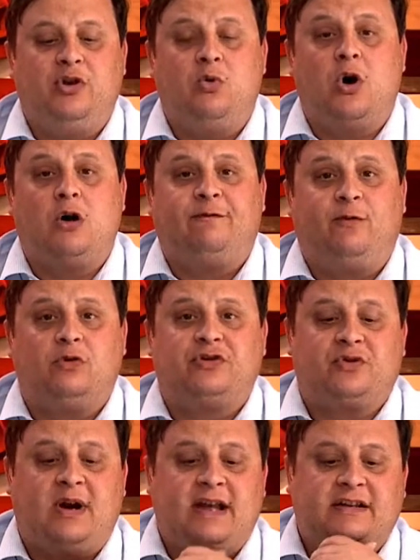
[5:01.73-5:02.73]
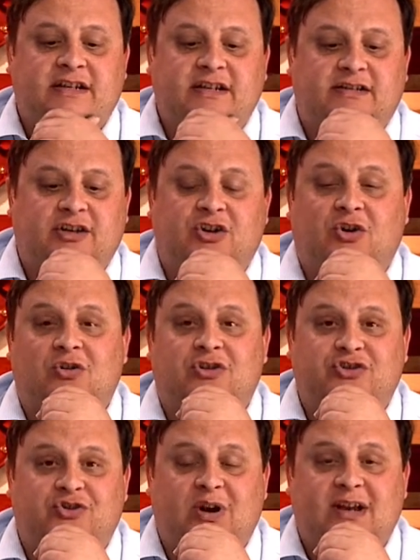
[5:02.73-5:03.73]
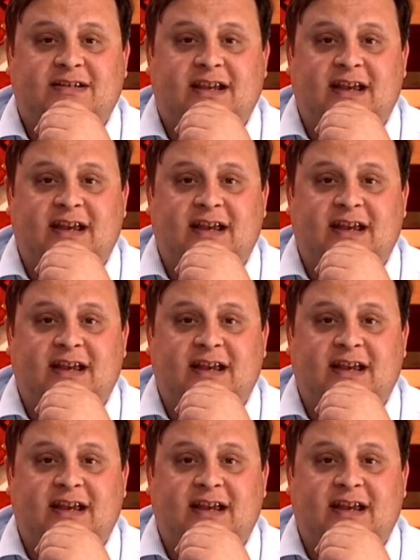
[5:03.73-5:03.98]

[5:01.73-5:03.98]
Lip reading: You Are, 4 Strategies to Turn Stress